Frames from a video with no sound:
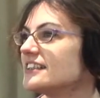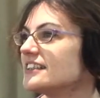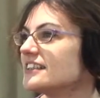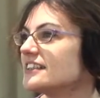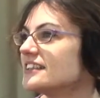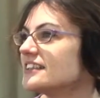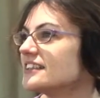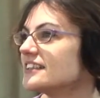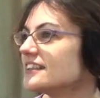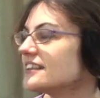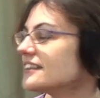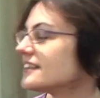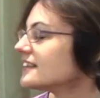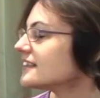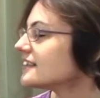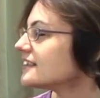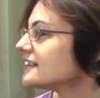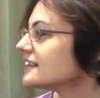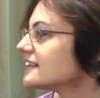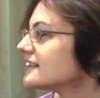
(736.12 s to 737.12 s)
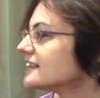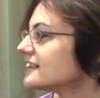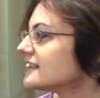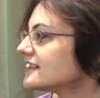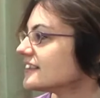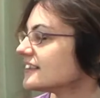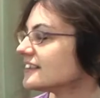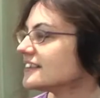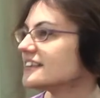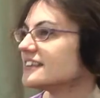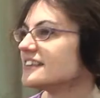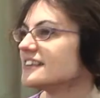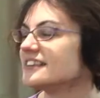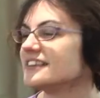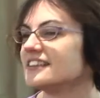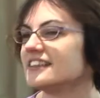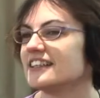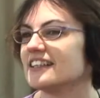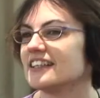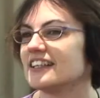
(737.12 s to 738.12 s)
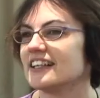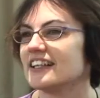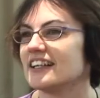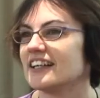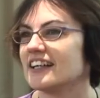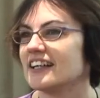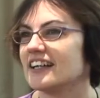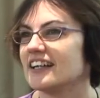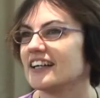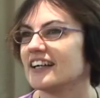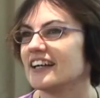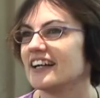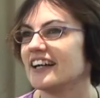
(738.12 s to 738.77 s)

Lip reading: This person isn't speaking.